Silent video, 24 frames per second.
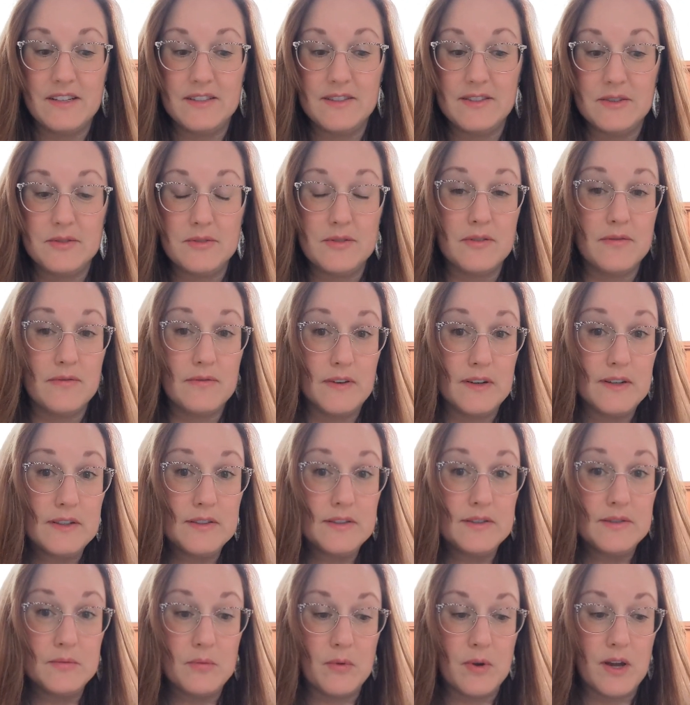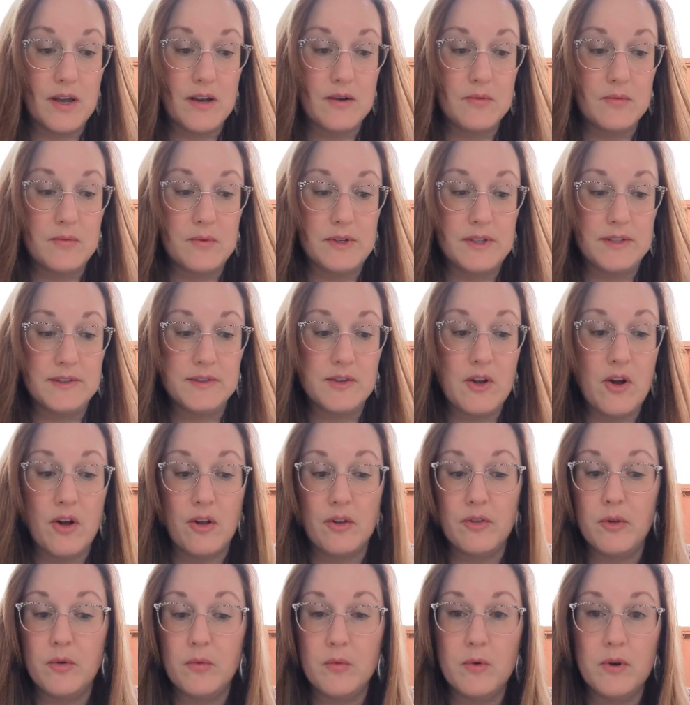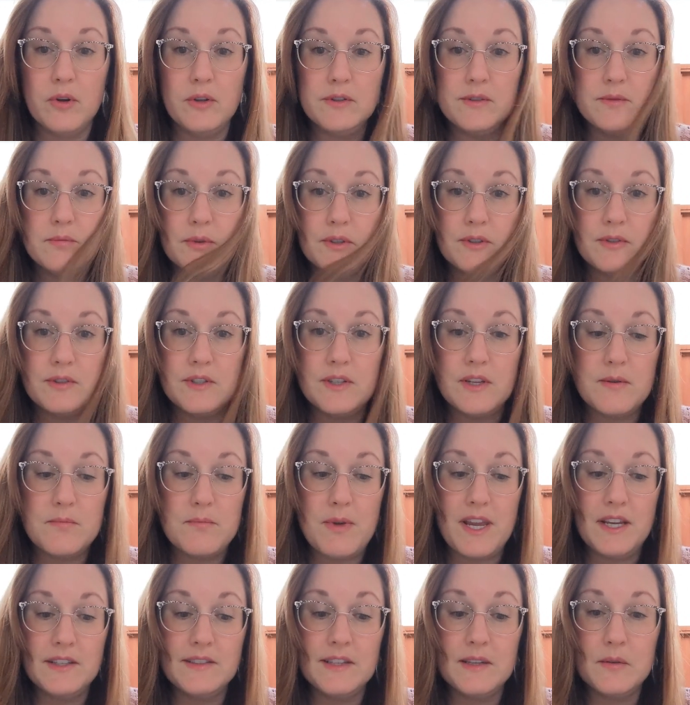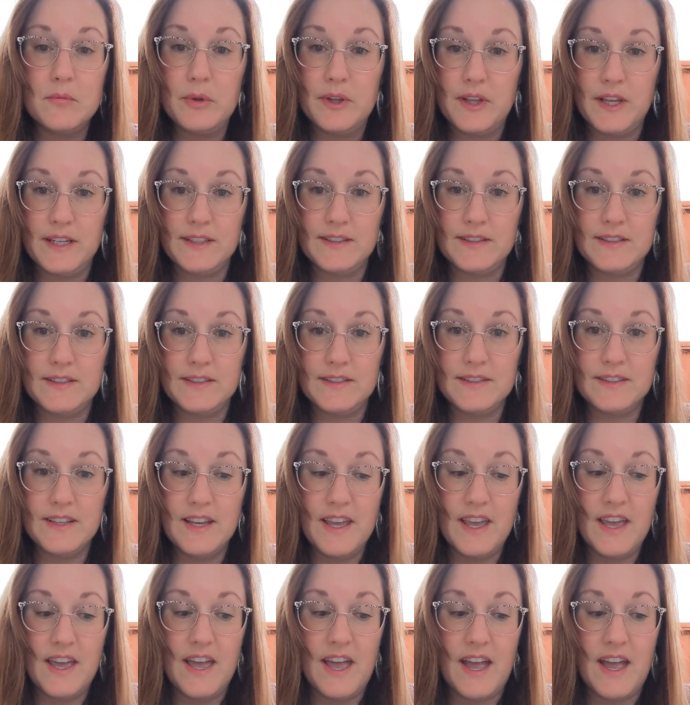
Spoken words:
So the first one was called The World's Most Amazing Places,